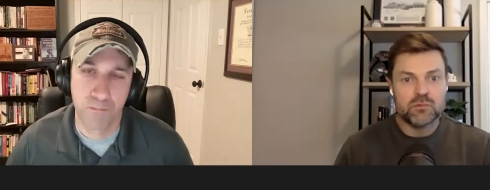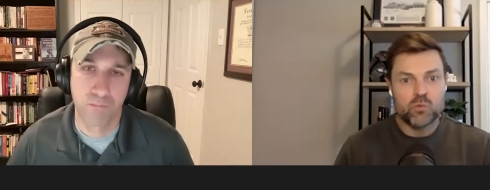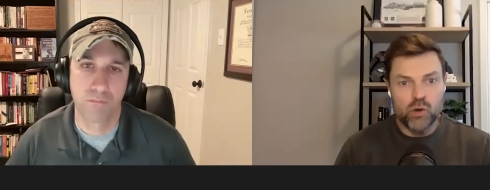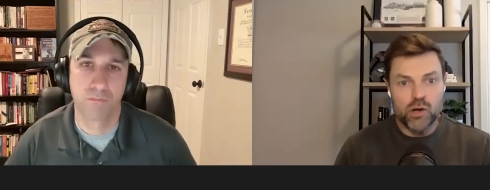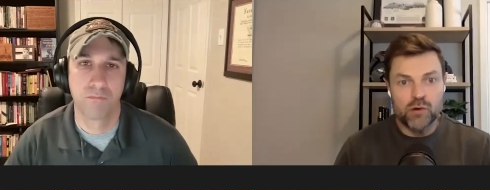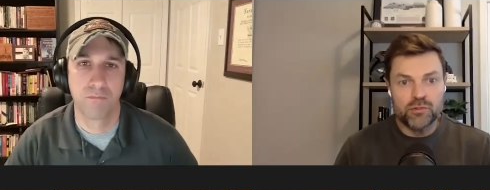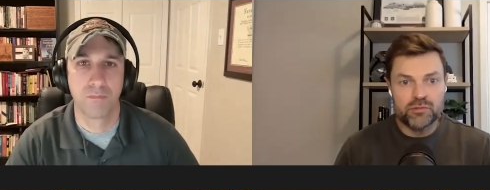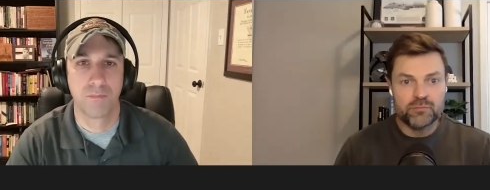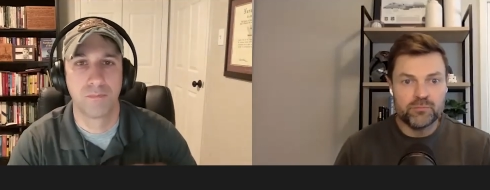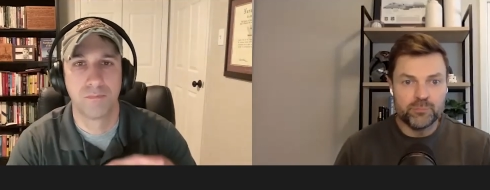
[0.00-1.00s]

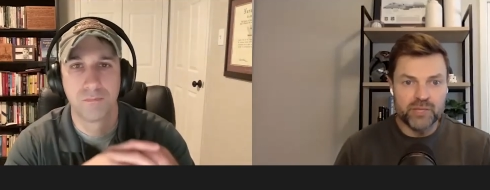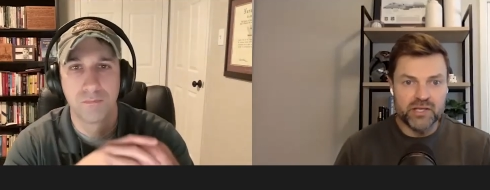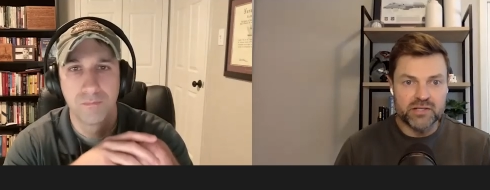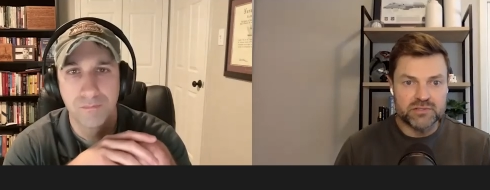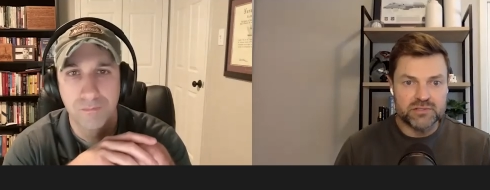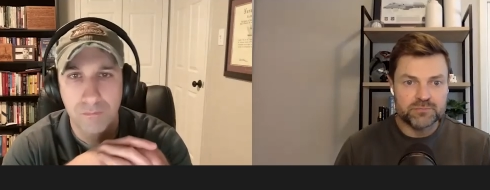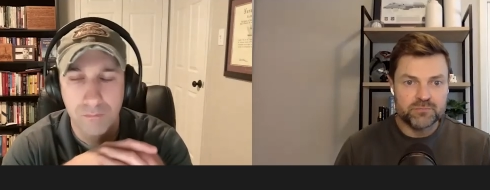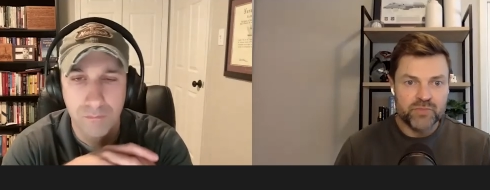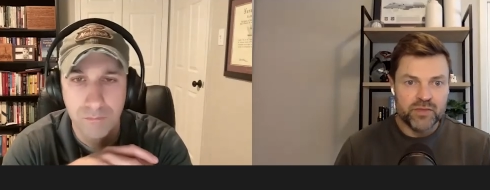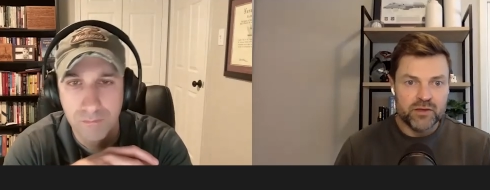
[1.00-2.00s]
Speaker 1: wealth means.
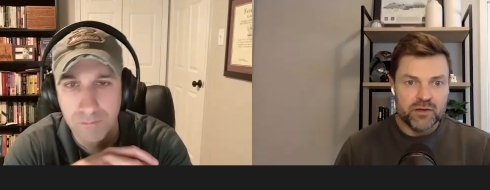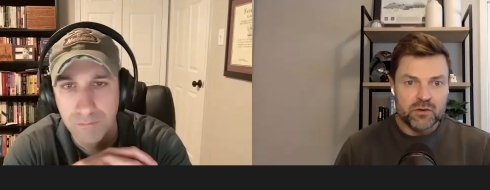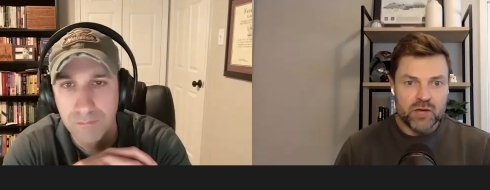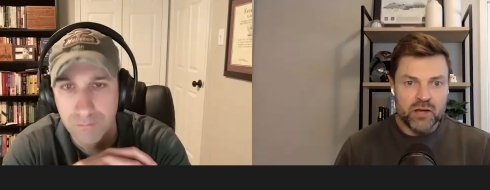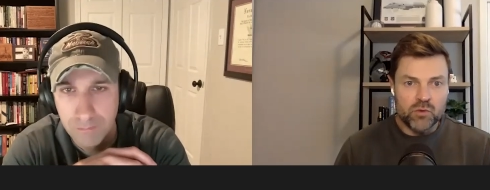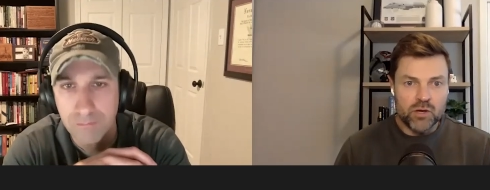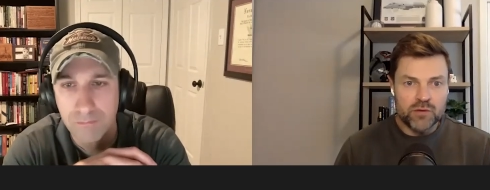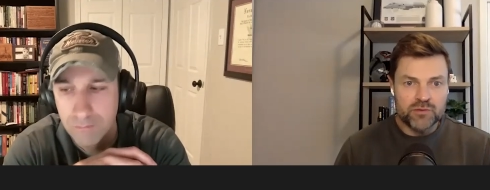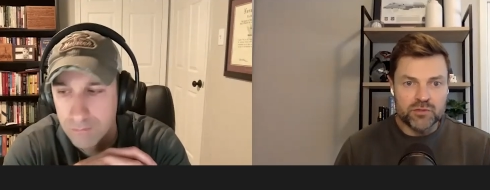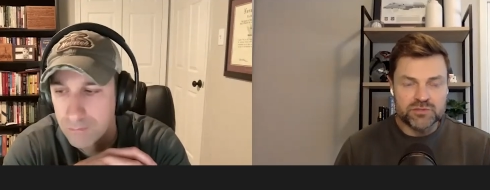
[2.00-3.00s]
And
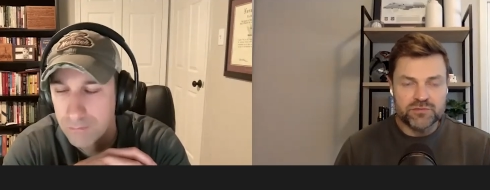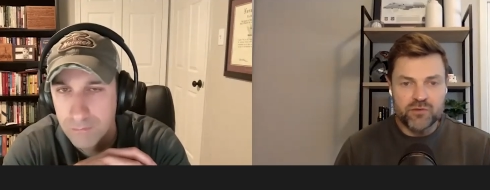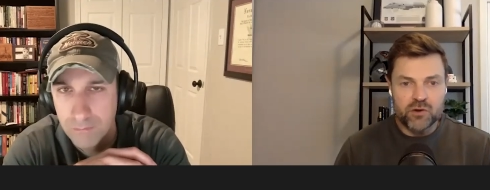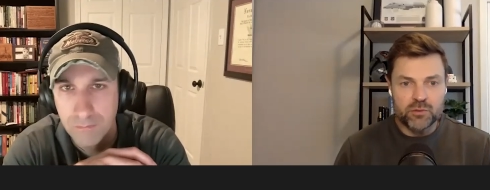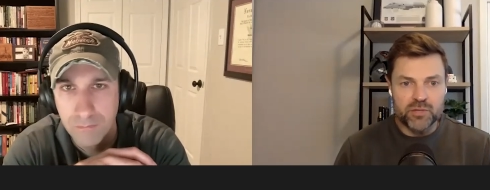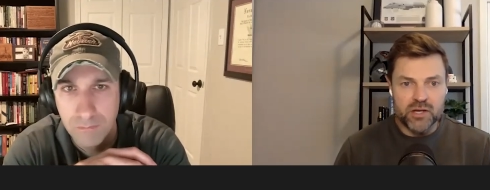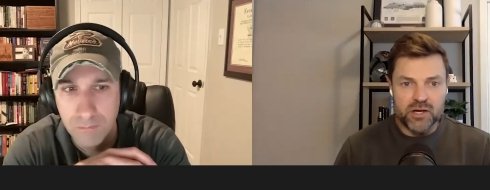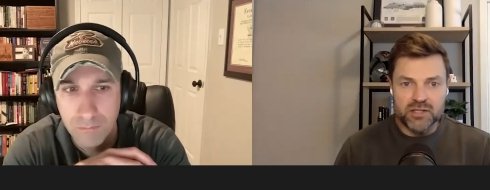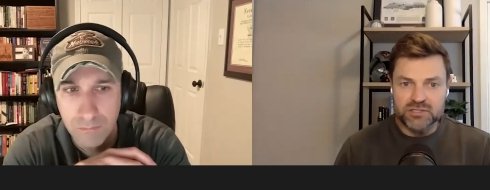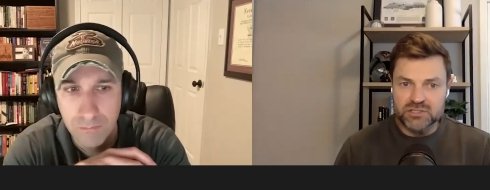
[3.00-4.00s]
wealth goes far
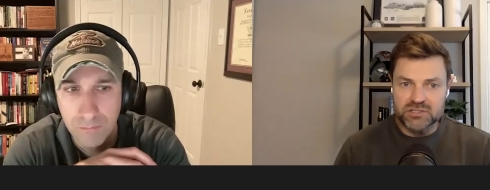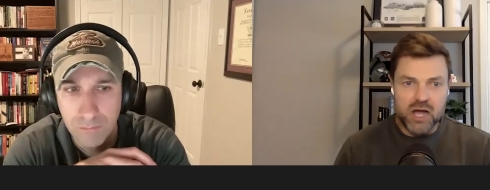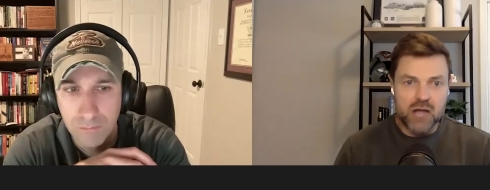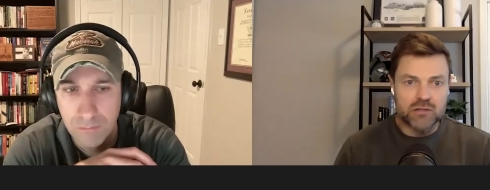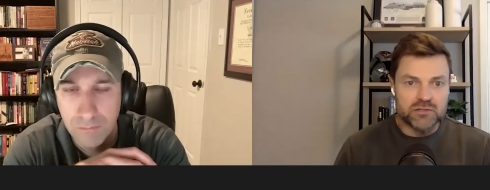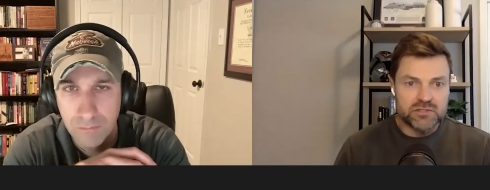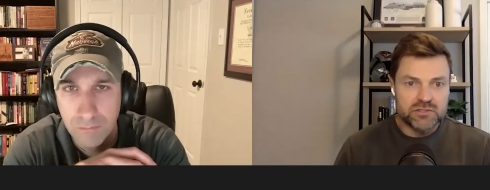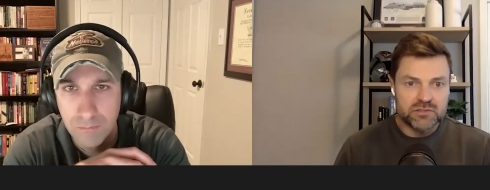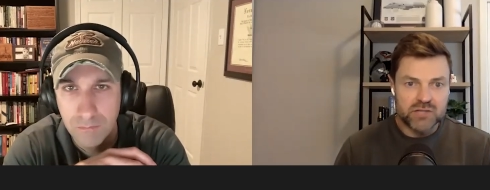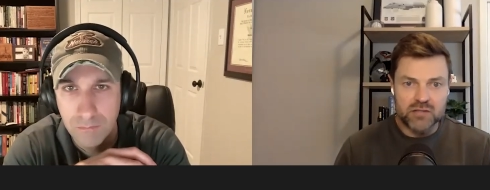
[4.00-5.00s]
beyond just dollars,
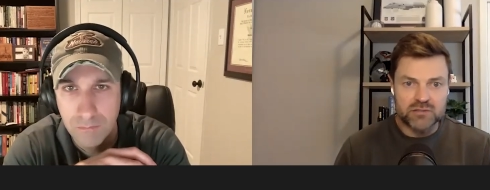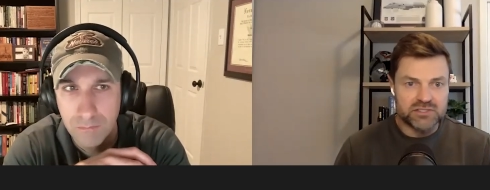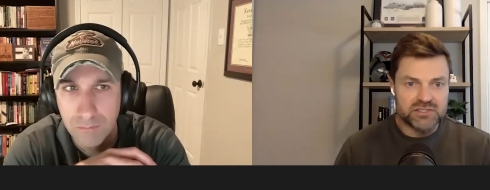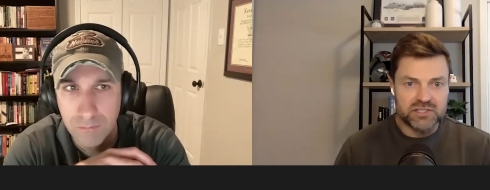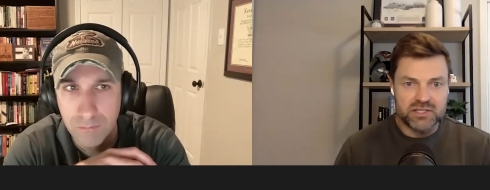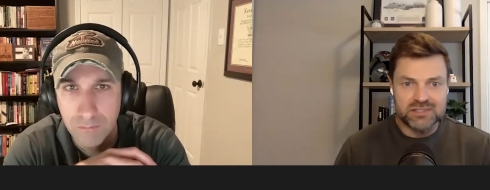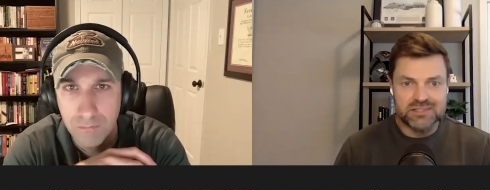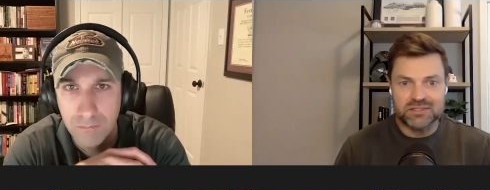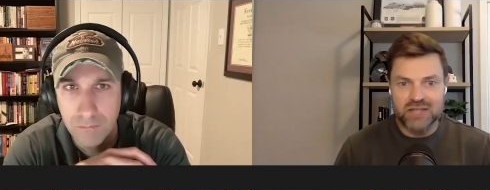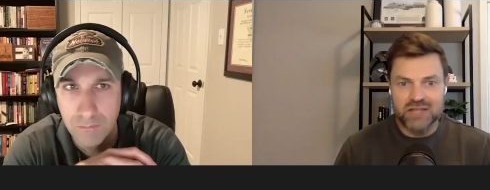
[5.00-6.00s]
dollars and cents
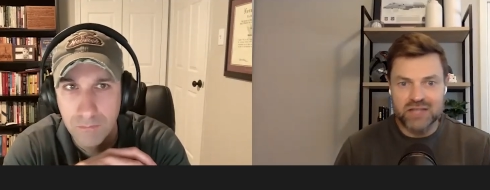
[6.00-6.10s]
and, and